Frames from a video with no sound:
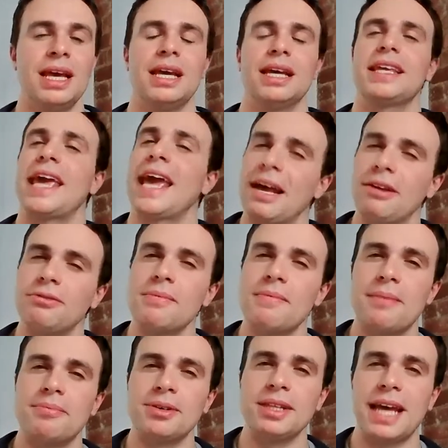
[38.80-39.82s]
Can't
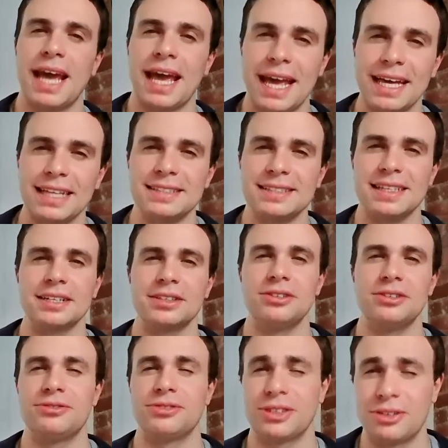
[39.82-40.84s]
remember the hand
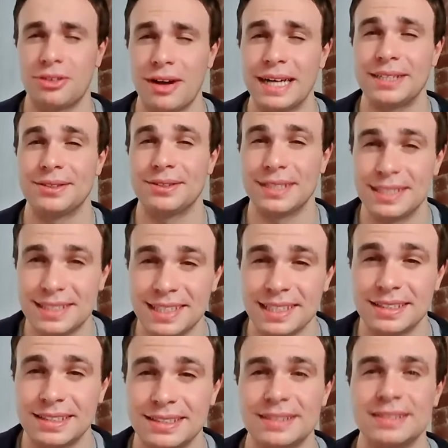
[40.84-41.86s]
signal for cricoid
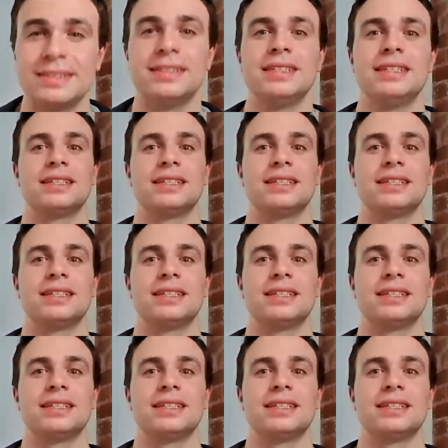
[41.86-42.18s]
tilt?